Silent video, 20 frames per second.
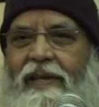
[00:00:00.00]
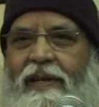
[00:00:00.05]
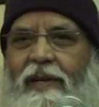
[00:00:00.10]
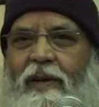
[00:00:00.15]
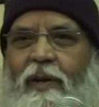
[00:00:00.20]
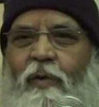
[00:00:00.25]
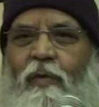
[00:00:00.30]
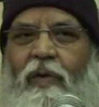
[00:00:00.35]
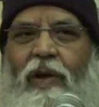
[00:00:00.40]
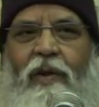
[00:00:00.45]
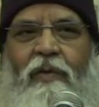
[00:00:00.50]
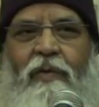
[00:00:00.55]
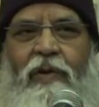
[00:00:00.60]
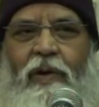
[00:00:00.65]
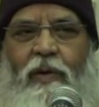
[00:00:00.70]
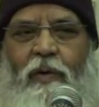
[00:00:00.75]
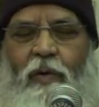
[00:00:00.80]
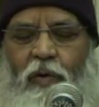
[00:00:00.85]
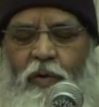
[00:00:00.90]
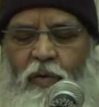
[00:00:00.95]
You know, when
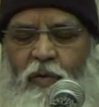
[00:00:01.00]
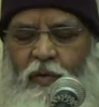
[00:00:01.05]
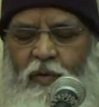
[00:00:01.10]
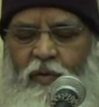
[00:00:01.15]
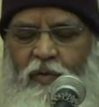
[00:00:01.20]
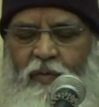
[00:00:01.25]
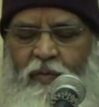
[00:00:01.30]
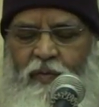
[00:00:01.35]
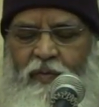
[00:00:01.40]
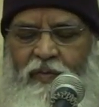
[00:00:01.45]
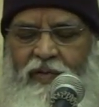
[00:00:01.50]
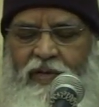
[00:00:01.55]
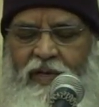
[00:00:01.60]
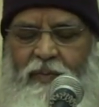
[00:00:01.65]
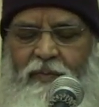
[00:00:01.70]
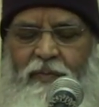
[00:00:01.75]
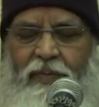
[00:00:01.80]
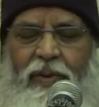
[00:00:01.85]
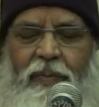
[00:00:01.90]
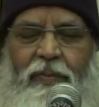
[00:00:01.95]
we go to
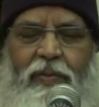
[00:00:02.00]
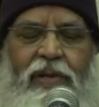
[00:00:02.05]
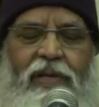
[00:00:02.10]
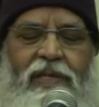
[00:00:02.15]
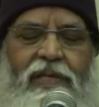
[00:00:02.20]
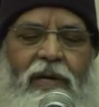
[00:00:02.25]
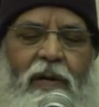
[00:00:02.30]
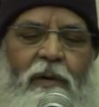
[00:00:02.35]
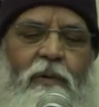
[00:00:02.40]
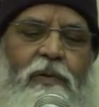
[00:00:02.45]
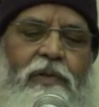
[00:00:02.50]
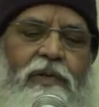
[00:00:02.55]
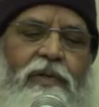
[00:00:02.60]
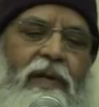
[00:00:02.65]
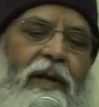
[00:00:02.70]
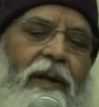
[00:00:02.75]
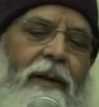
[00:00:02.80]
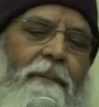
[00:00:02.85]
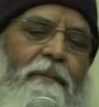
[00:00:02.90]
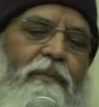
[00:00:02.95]
some people's house,
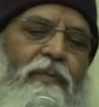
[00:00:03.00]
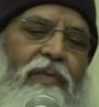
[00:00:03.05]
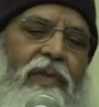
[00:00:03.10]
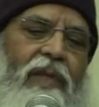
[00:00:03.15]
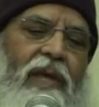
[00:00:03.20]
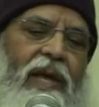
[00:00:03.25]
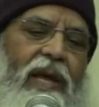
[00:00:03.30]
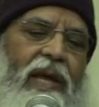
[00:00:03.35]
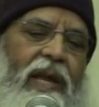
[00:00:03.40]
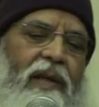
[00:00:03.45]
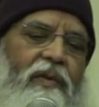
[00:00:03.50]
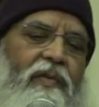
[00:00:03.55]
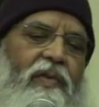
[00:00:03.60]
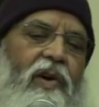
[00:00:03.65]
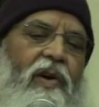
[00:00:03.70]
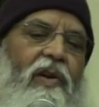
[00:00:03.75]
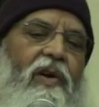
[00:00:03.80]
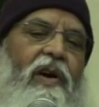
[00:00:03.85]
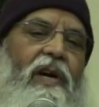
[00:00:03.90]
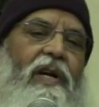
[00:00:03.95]
and if
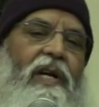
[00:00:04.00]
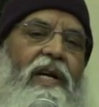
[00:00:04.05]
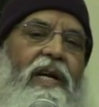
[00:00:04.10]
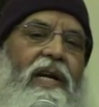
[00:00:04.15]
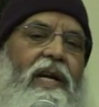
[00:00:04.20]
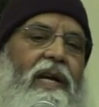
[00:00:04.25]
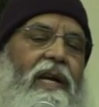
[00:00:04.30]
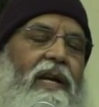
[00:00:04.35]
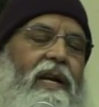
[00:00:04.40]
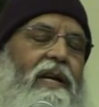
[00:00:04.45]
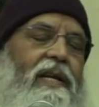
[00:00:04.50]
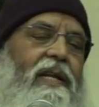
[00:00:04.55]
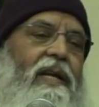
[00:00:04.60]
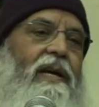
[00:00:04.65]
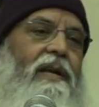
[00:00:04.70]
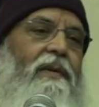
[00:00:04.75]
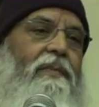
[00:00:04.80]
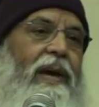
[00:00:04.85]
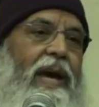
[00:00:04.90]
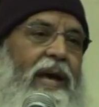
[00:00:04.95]
you are not attended
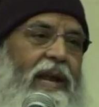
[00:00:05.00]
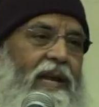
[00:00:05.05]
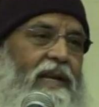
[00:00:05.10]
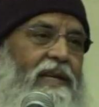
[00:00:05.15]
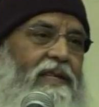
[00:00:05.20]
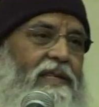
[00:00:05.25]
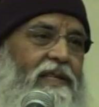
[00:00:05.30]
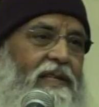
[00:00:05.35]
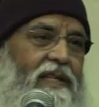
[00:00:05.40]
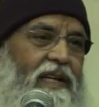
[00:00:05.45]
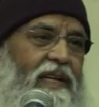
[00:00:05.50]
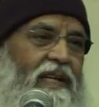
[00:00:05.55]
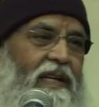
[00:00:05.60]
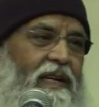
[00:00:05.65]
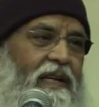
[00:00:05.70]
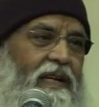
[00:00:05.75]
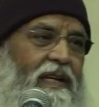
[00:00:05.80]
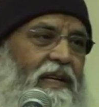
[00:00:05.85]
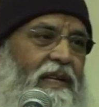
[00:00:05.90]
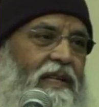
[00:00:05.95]
their marriage,
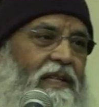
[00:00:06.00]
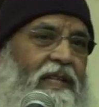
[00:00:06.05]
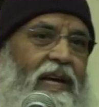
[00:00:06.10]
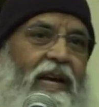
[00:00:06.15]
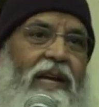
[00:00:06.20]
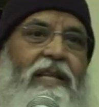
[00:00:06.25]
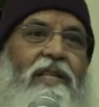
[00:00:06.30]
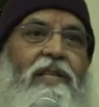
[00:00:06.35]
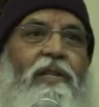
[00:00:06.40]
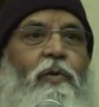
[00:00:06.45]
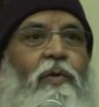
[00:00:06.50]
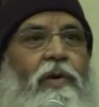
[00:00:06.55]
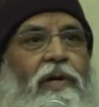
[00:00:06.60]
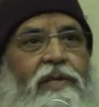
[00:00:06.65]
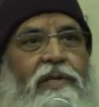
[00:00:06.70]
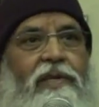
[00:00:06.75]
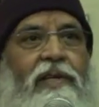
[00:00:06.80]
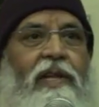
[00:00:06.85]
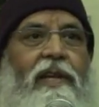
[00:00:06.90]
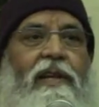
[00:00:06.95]
that is
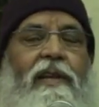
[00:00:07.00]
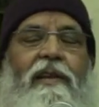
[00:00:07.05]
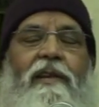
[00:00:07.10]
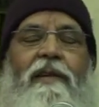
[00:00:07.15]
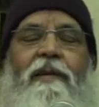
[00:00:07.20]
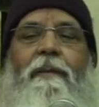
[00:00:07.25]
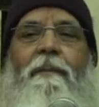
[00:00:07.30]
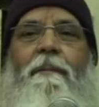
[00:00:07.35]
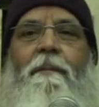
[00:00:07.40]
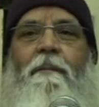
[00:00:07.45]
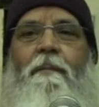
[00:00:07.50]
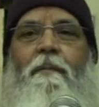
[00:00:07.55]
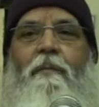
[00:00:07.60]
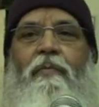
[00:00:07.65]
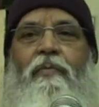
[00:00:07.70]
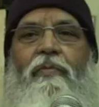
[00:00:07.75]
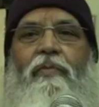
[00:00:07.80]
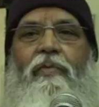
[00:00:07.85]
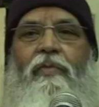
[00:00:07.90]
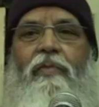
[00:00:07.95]
your sin.
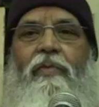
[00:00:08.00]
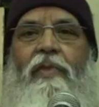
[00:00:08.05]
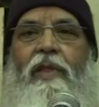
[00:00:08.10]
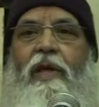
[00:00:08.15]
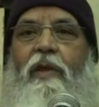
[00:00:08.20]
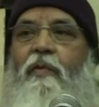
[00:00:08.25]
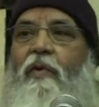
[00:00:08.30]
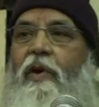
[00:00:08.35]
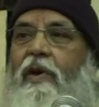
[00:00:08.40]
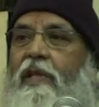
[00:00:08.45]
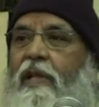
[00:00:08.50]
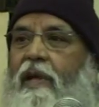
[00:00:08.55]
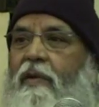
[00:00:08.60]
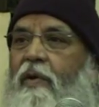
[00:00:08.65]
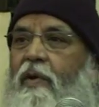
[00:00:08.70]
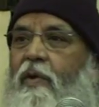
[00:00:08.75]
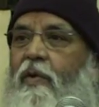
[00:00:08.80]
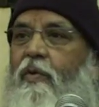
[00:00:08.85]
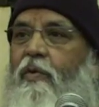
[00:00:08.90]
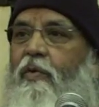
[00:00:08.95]
Then what they
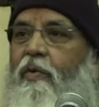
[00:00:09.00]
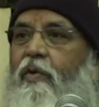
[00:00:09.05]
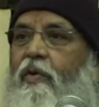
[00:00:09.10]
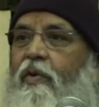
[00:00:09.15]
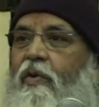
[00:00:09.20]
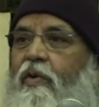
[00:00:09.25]
will do?